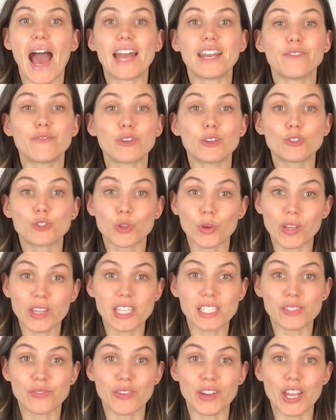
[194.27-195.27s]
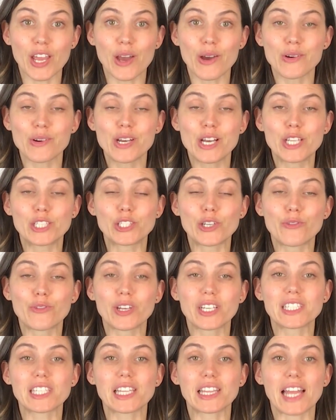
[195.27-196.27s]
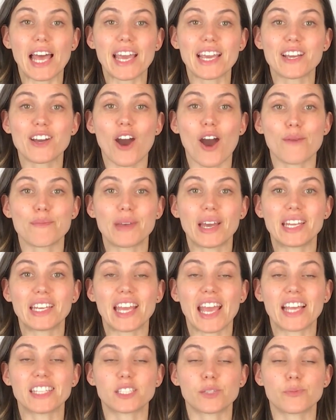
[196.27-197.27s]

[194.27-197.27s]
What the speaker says: And if you enjoyed this video, don't forget to like, comment, and